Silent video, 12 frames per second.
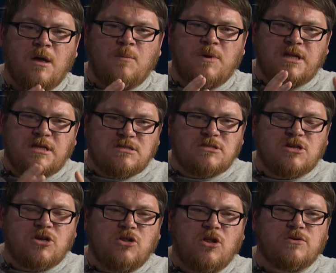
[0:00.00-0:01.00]
but it's the
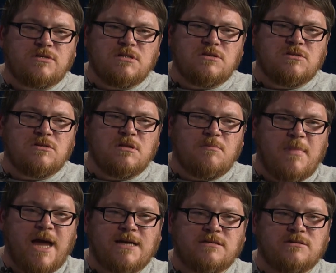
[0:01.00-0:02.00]
closest to the
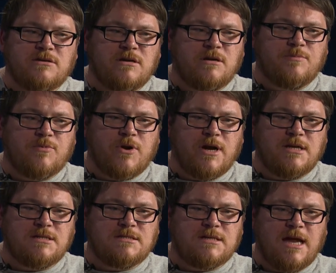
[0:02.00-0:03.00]
master and
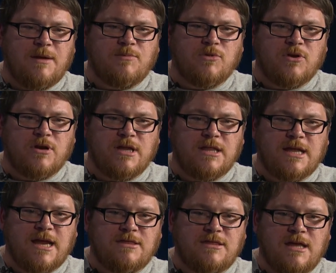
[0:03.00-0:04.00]
apprentice type learning that
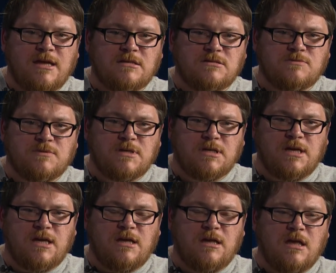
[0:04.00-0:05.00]
I think is
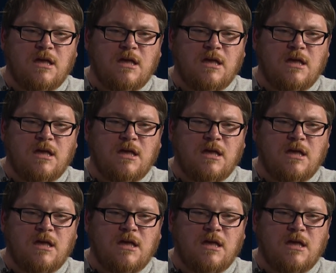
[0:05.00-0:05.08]
really